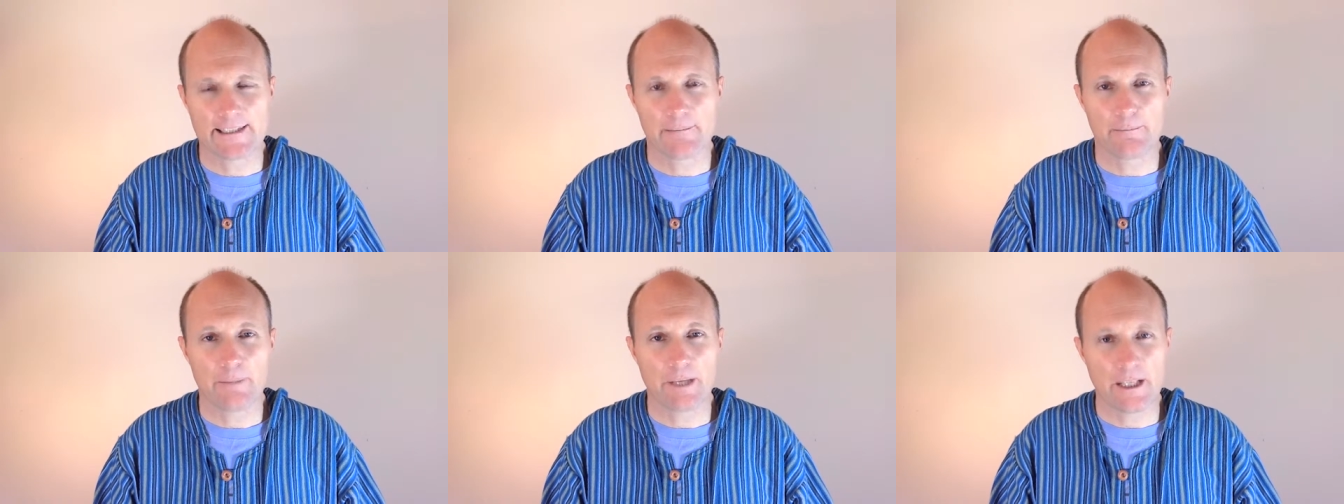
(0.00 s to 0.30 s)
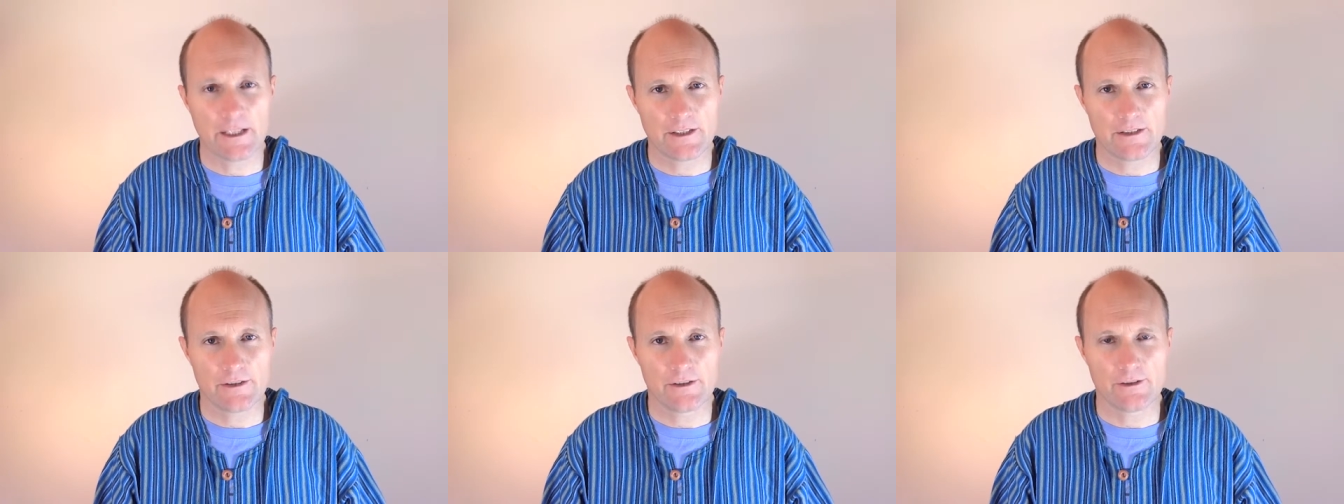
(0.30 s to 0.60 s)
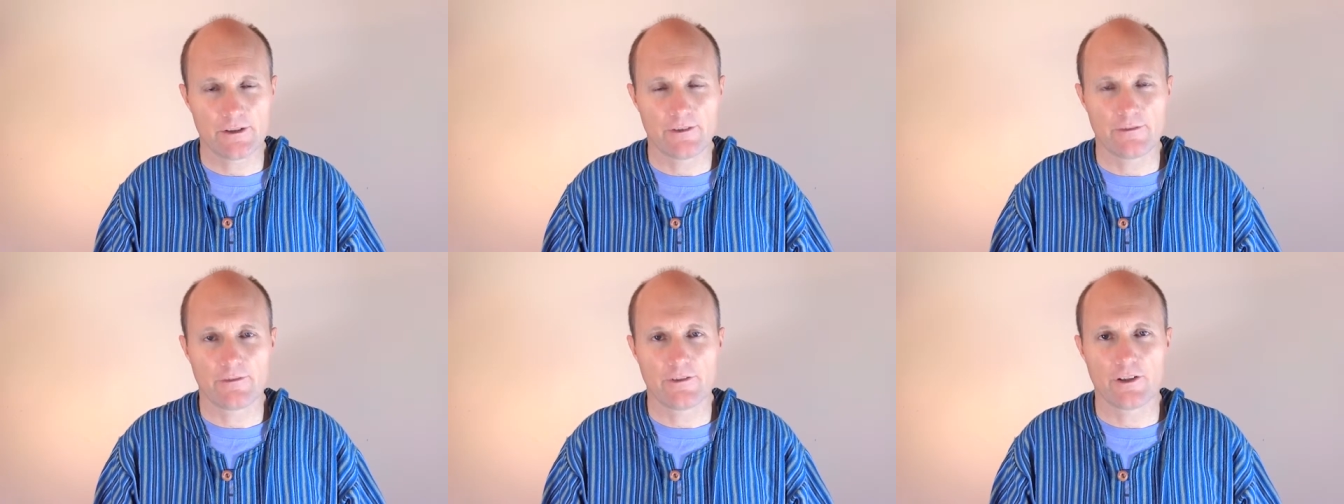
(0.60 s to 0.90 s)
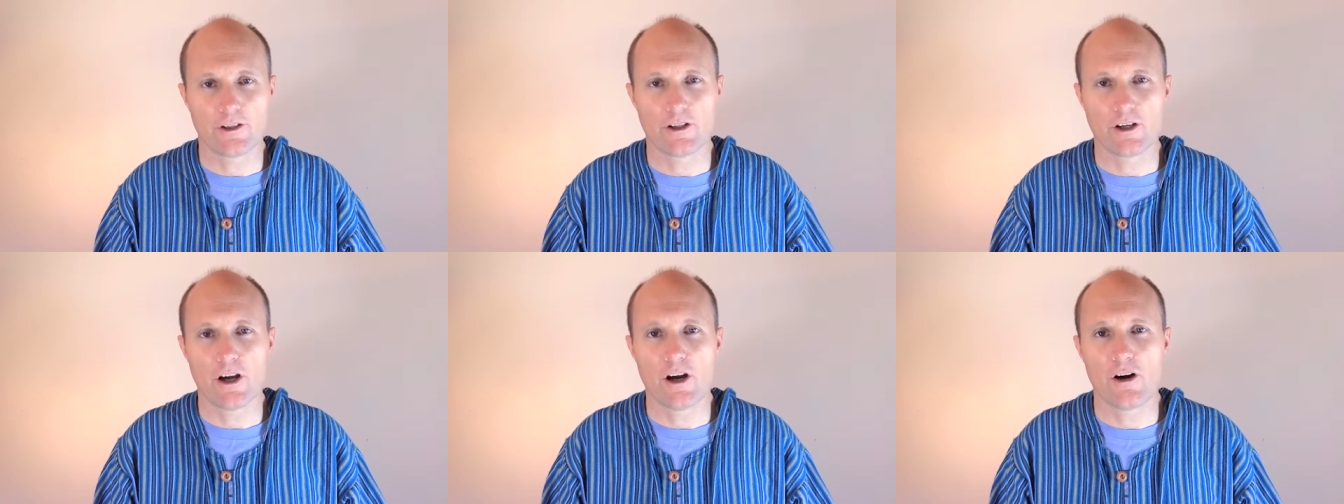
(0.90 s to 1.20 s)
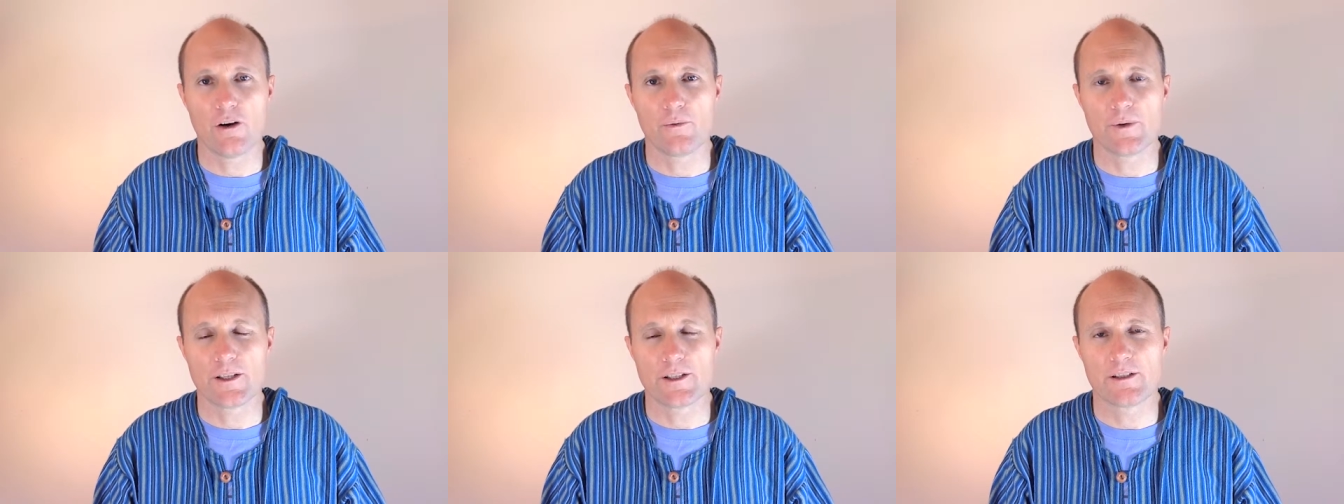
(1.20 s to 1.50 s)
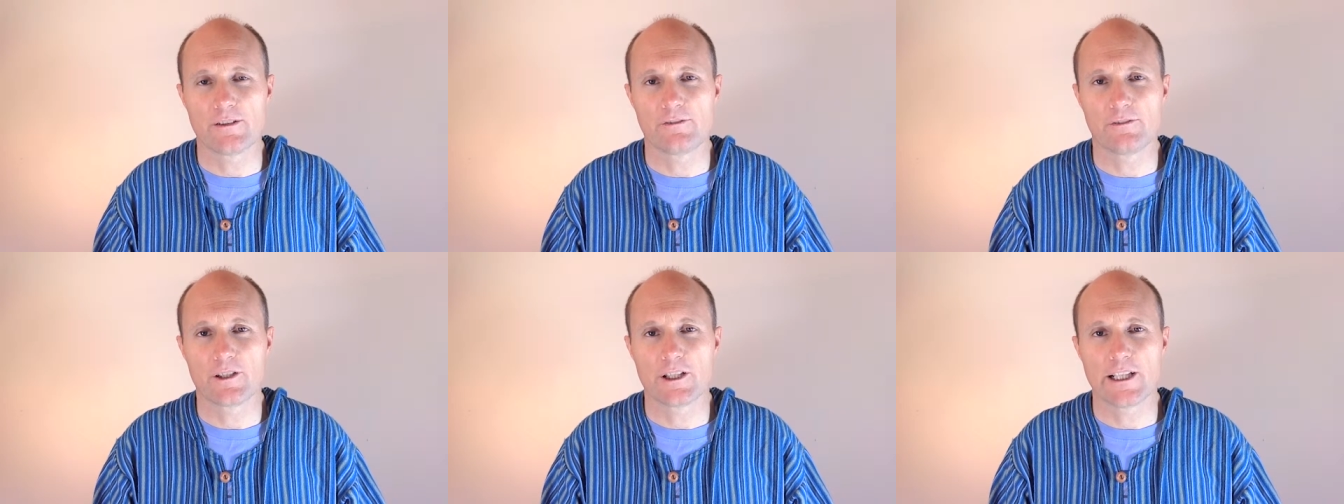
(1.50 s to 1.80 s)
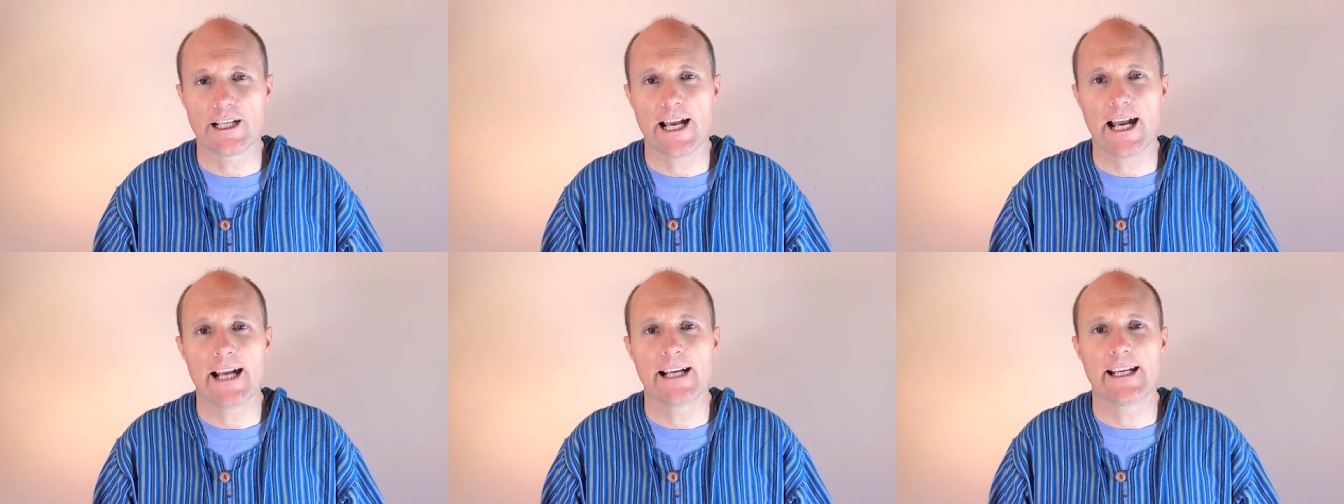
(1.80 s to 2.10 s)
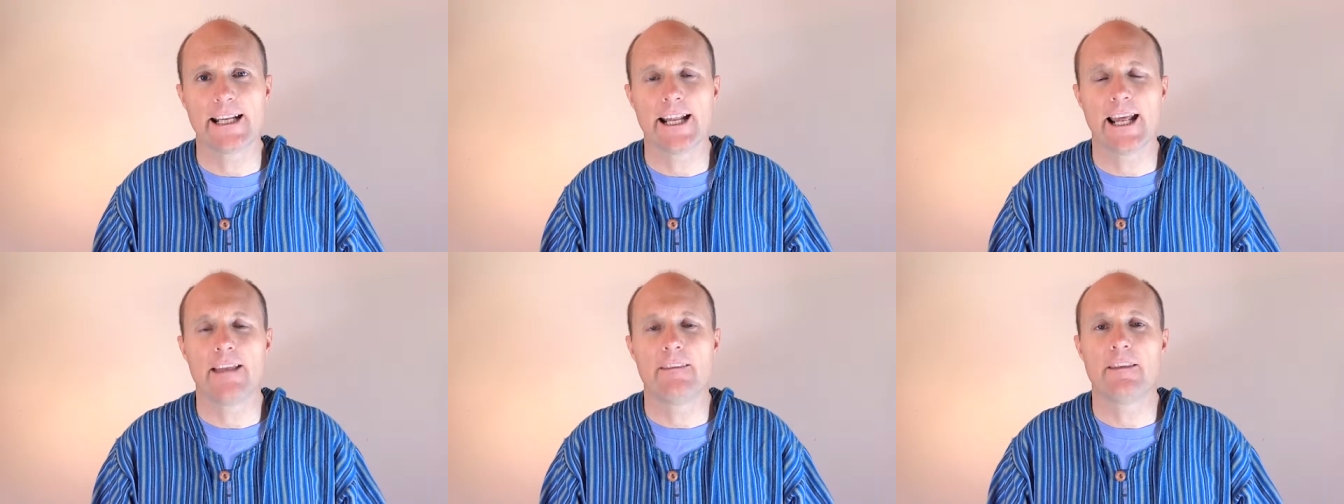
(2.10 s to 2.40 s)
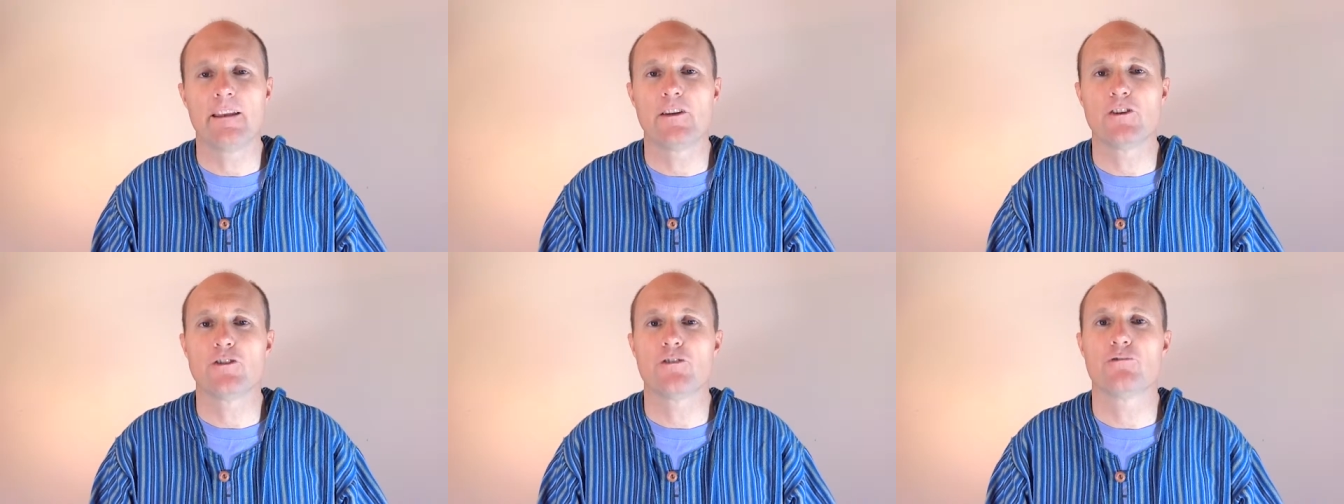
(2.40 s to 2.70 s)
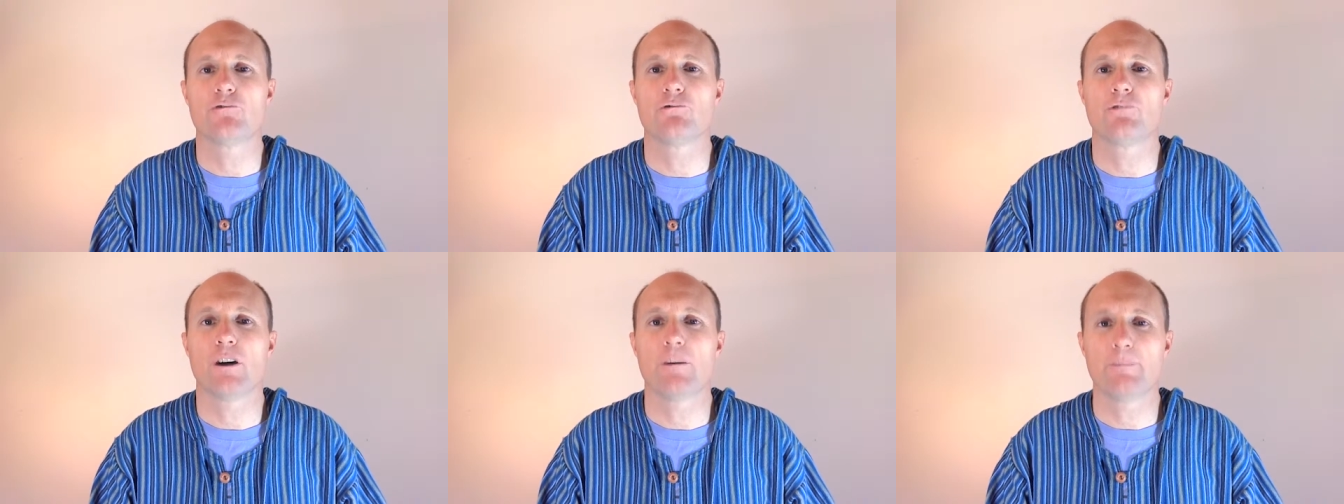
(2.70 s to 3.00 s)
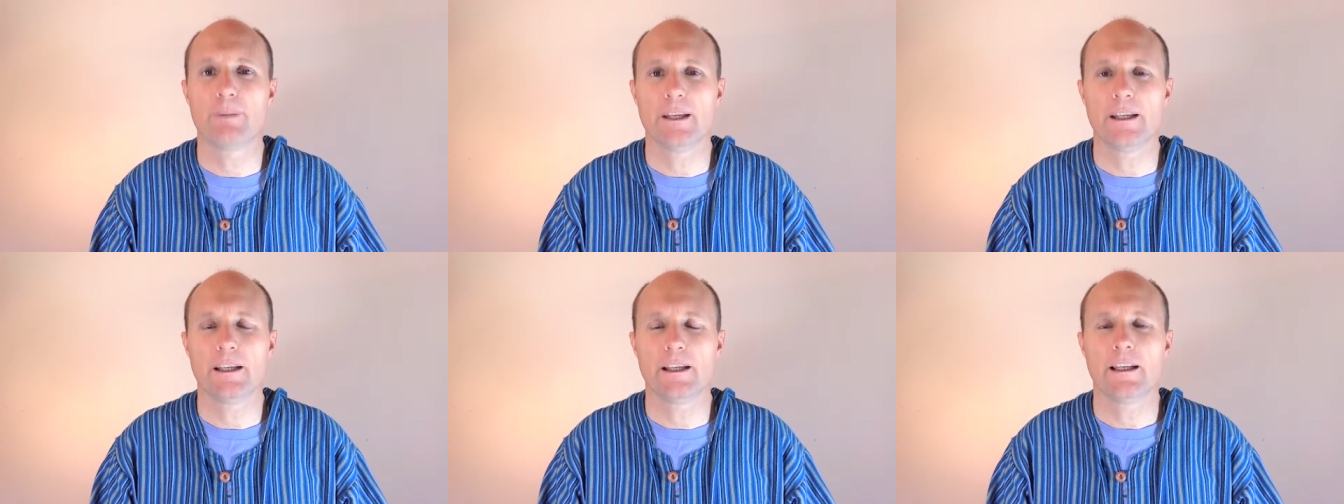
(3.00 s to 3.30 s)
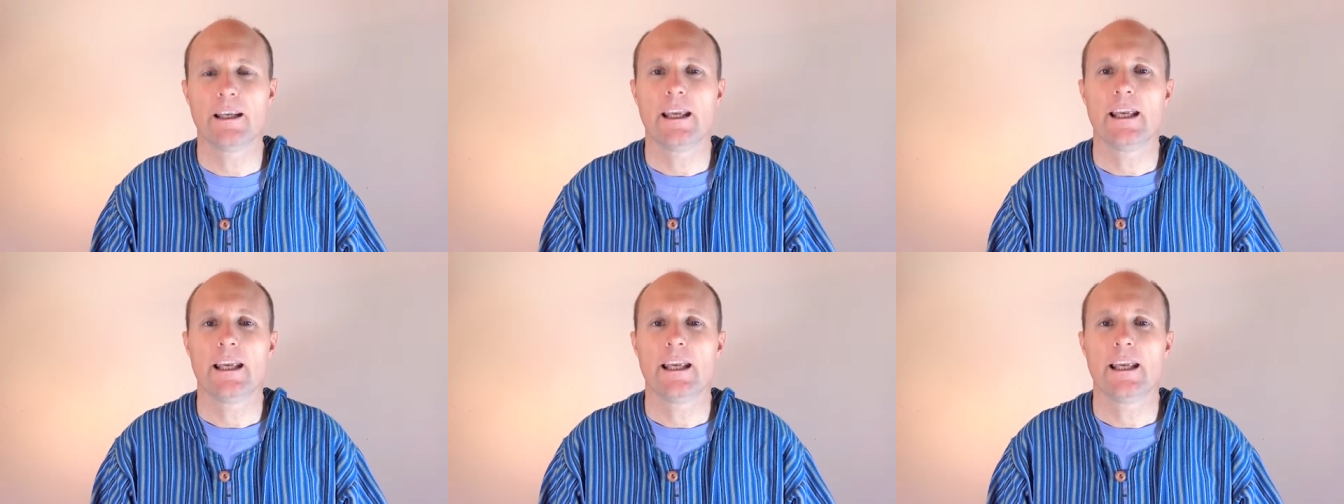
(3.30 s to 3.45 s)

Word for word: a picture of the goal which you've created, and then dropping it